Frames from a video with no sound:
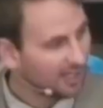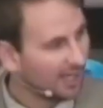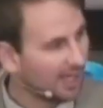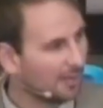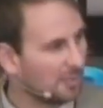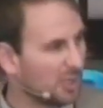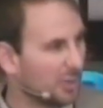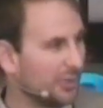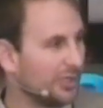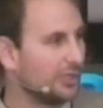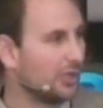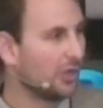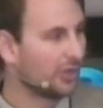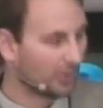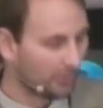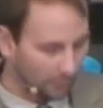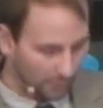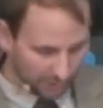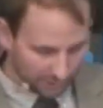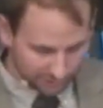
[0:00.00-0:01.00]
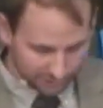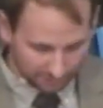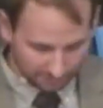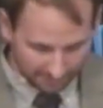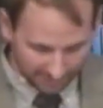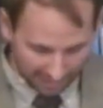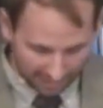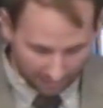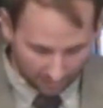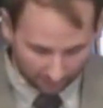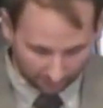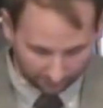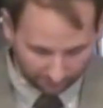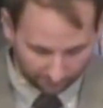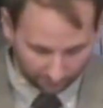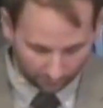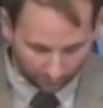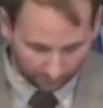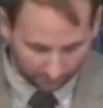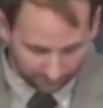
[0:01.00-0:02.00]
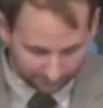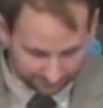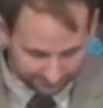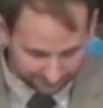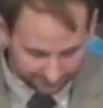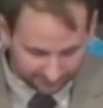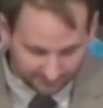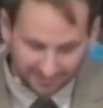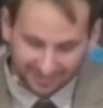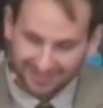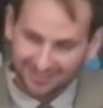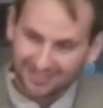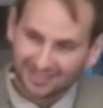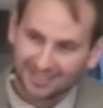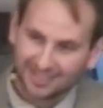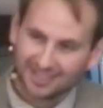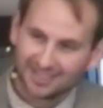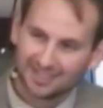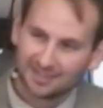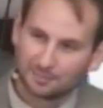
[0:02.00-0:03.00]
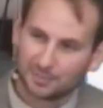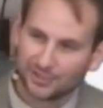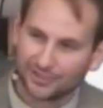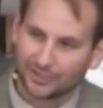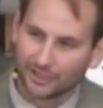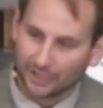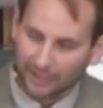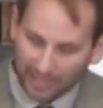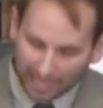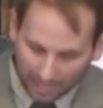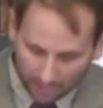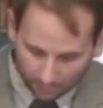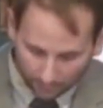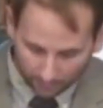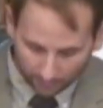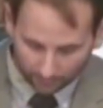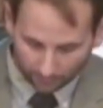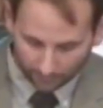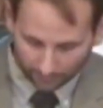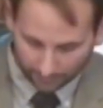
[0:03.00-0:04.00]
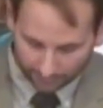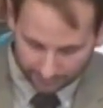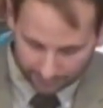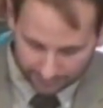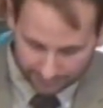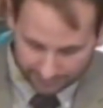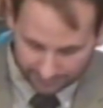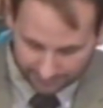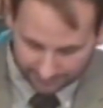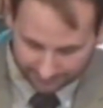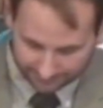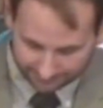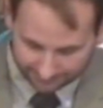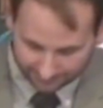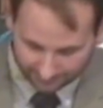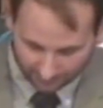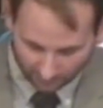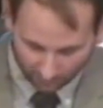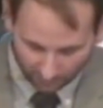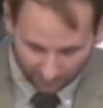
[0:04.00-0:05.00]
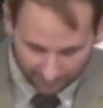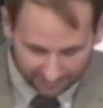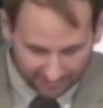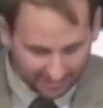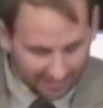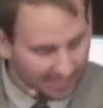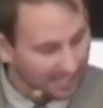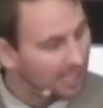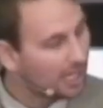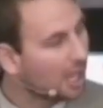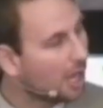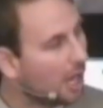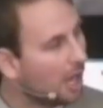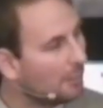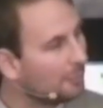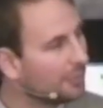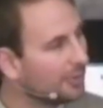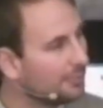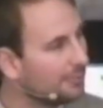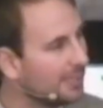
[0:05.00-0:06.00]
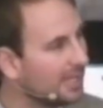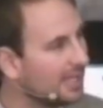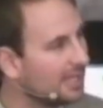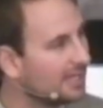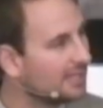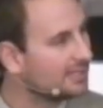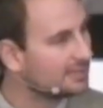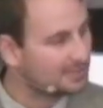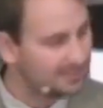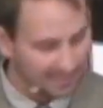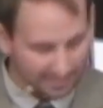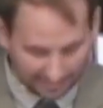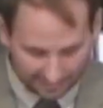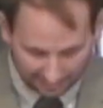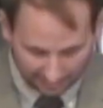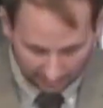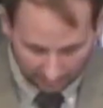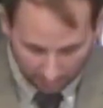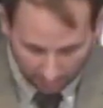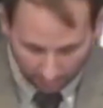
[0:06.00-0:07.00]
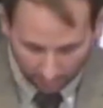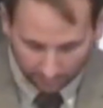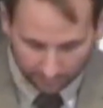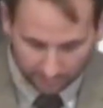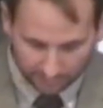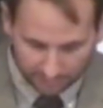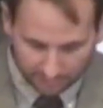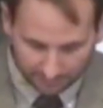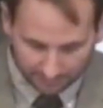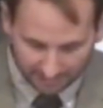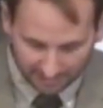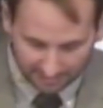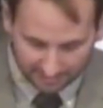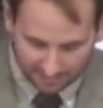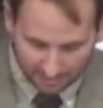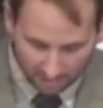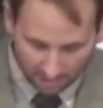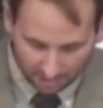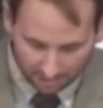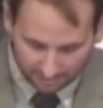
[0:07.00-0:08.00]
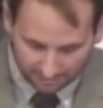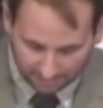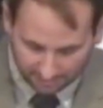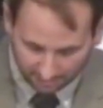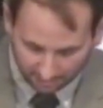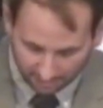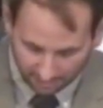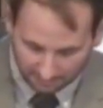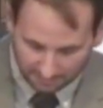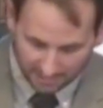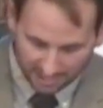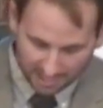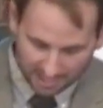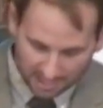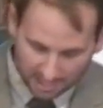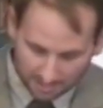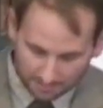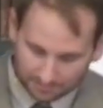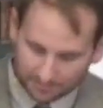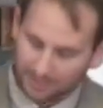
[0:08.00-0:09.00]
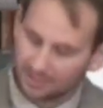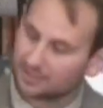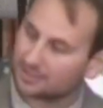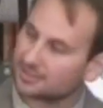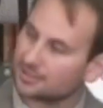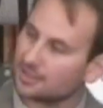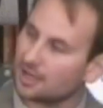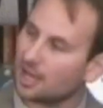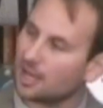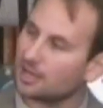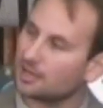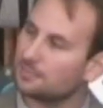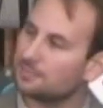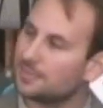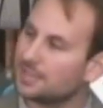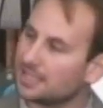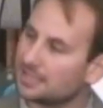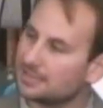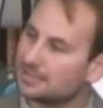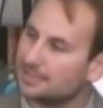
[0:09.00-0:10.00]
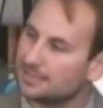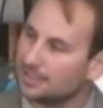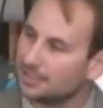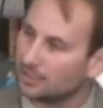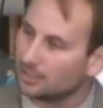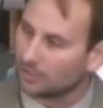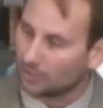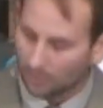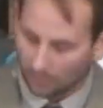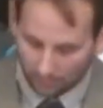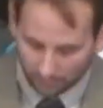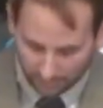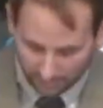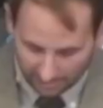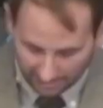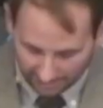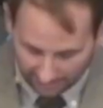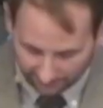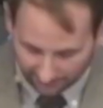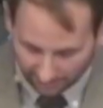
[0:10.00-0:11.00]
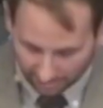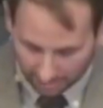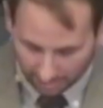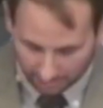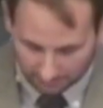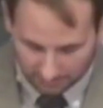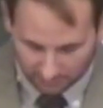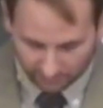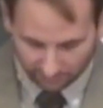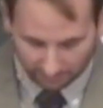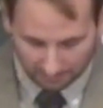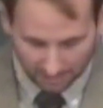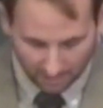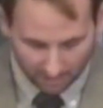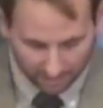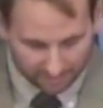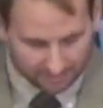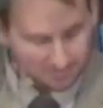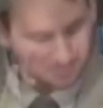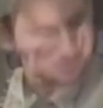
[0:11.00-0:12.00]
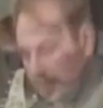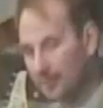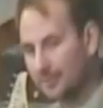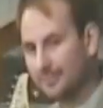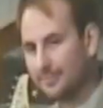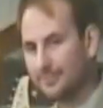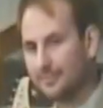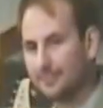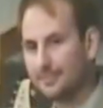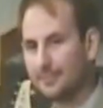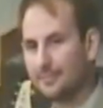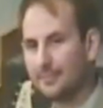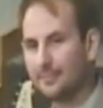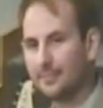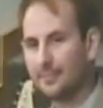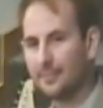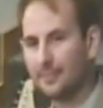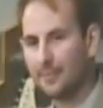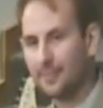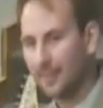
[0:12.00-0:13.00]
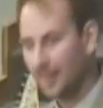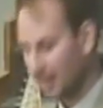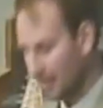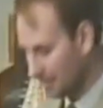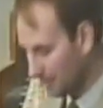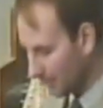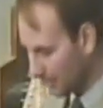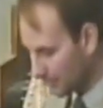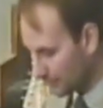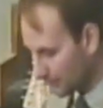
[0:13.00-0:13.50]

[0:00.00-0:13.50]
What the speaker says: I mean, we know that words are powerful, but not our words. We think compliments and encouragement is awesome, but it's not a big deal if it comes from us. But the